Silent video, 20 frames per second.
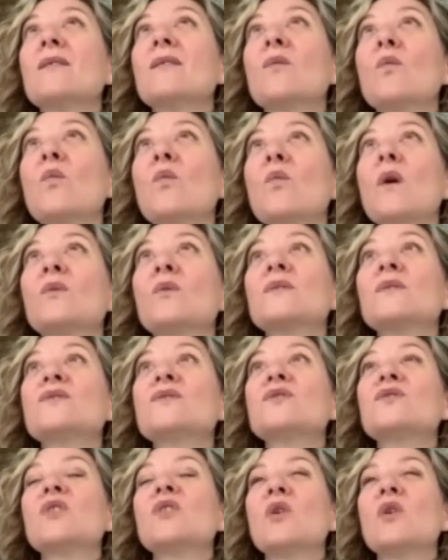was
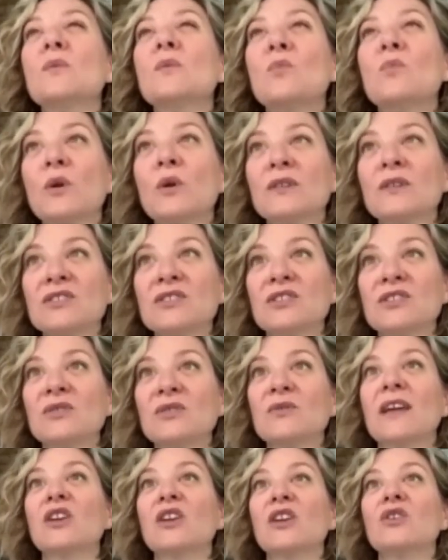so important to
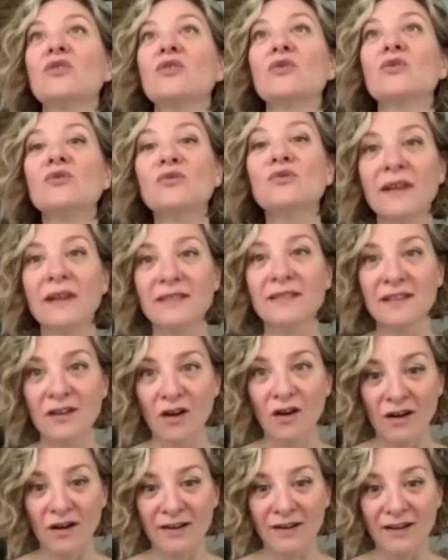you that you read the
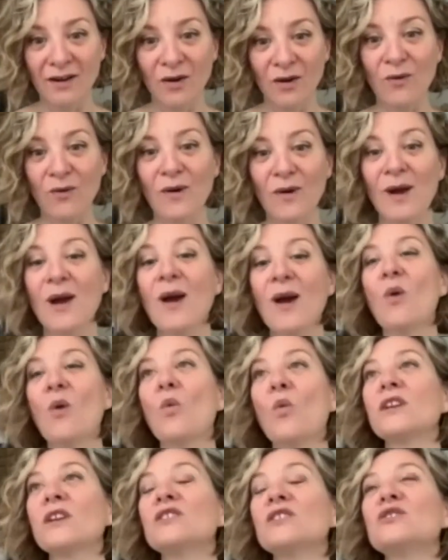audio?
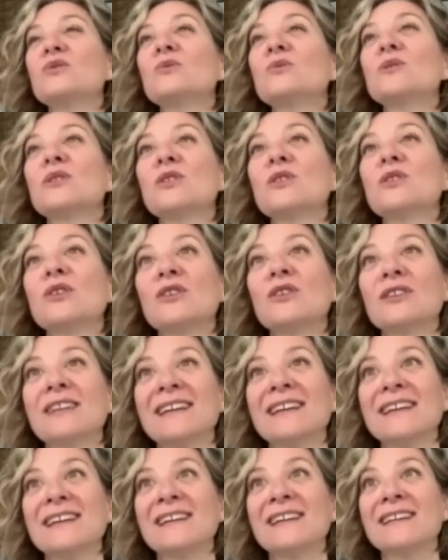What did you learn
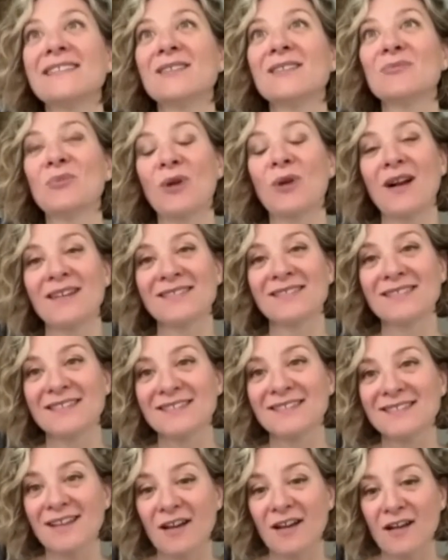in the
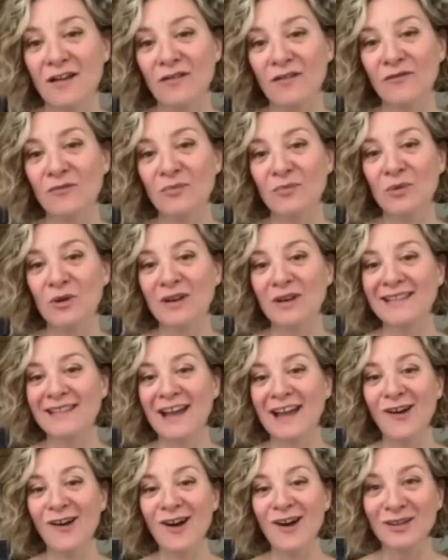process of putting
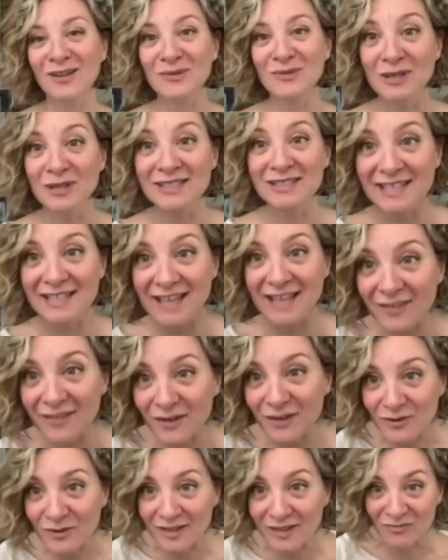that audiobook
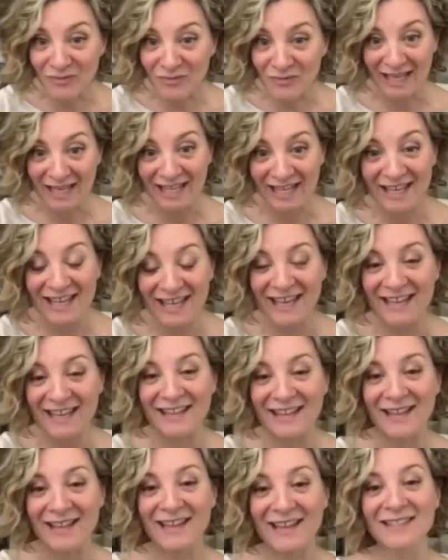together with me,
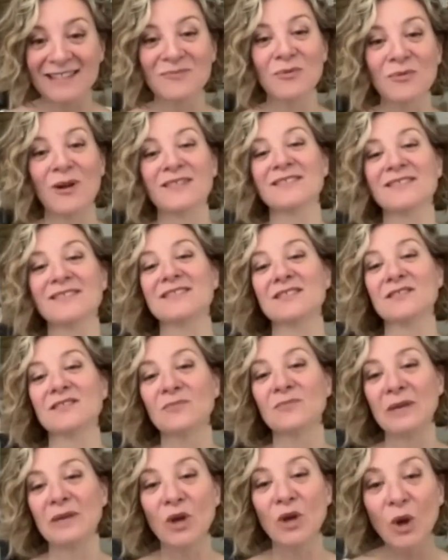in the process
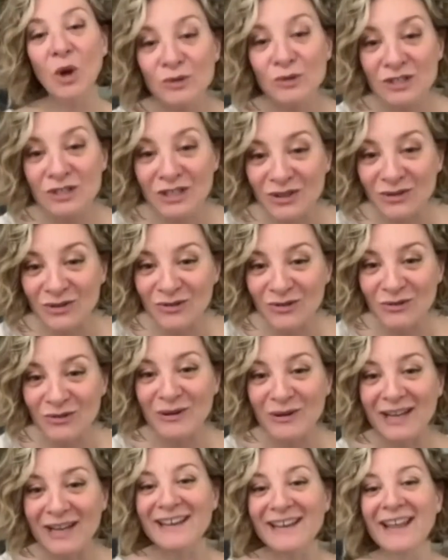of me coaching you
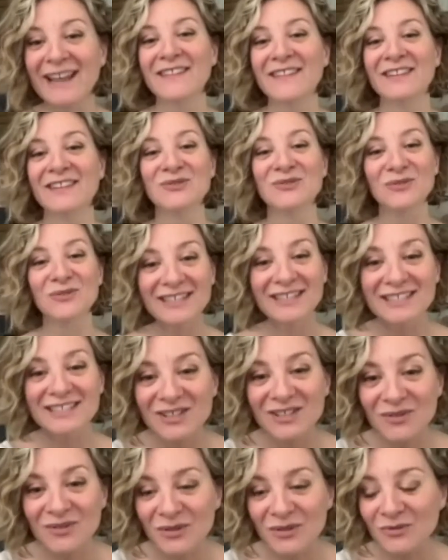through it and then
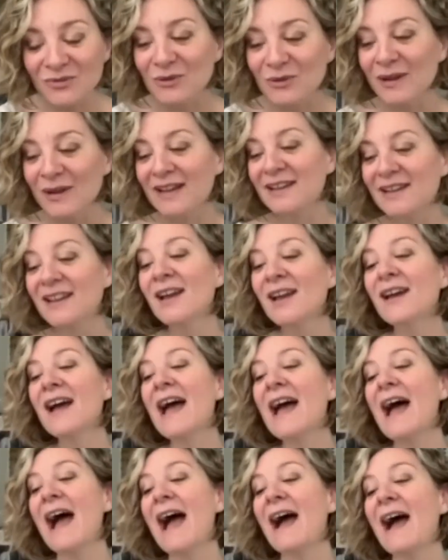directing you through it?
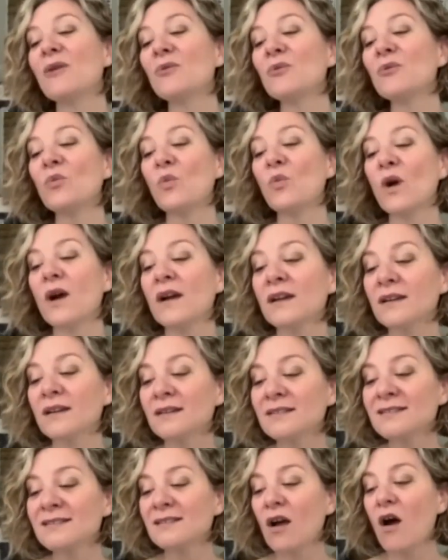How
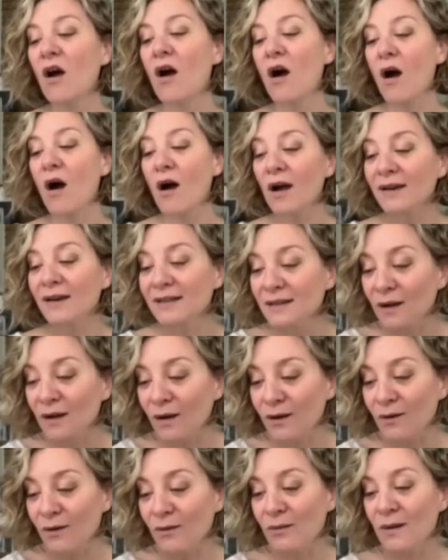was
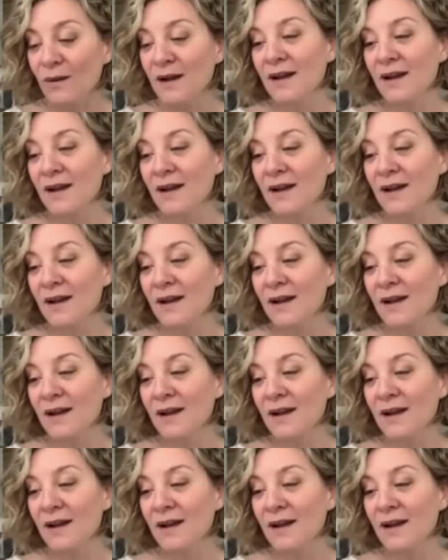audio,